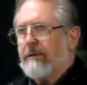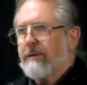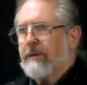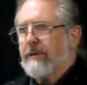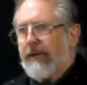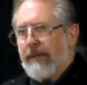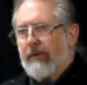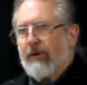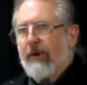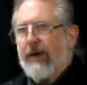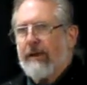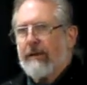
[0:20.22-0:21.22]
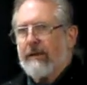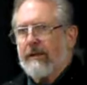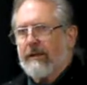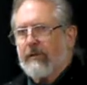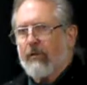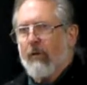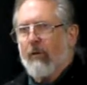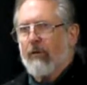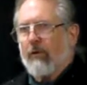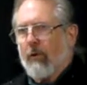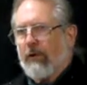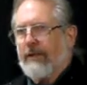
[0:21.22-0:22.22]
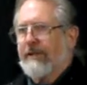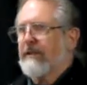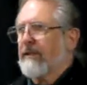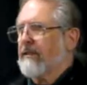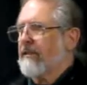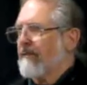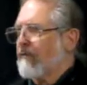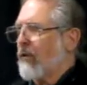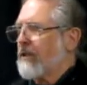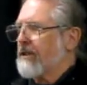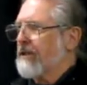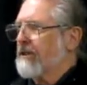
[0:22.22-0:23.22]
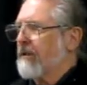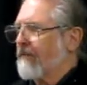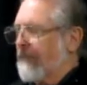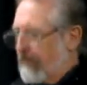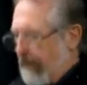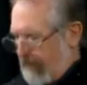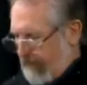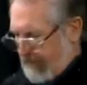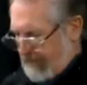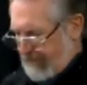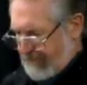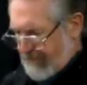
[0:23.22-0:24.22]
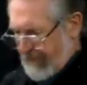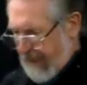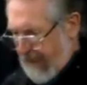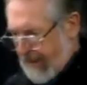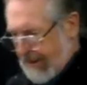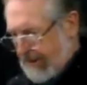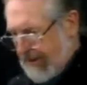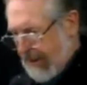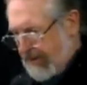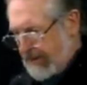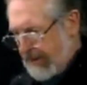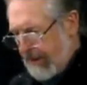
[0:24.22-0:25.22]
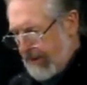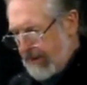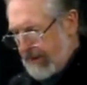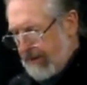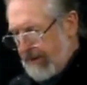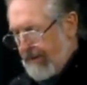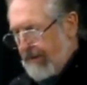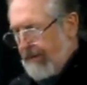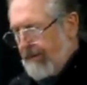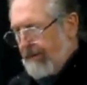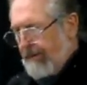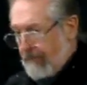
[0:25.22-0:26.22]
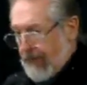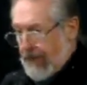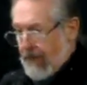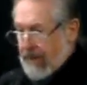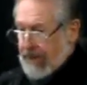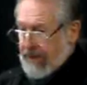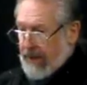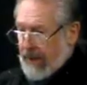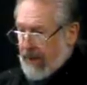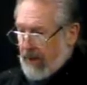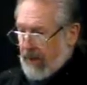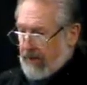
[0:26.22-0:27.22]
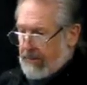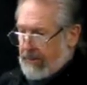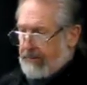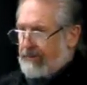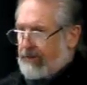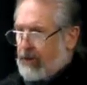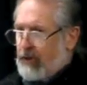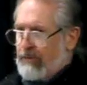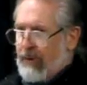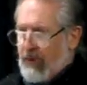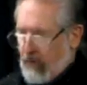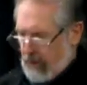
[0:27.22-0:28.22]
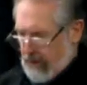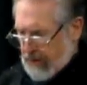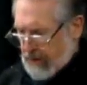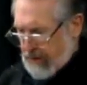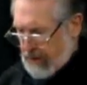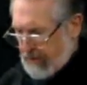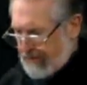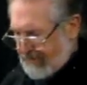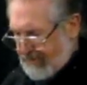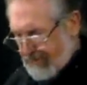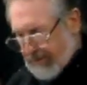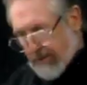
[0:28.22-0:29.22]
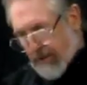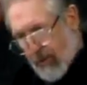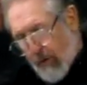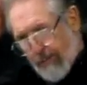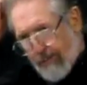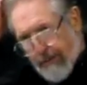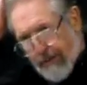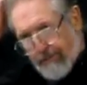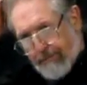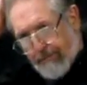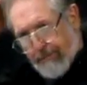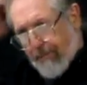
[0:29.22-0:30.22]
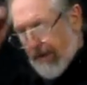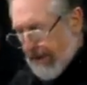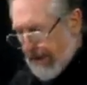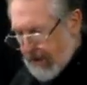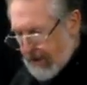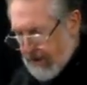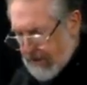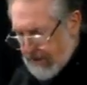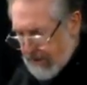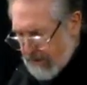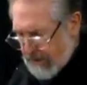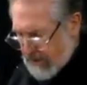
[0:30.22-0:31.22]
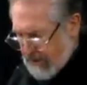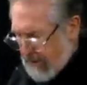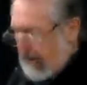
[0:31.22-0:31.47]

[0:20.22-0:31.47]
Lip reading: to democratic control or listening to the voices of the people. And in the second place, because they are too beholden to corporate and financial interests,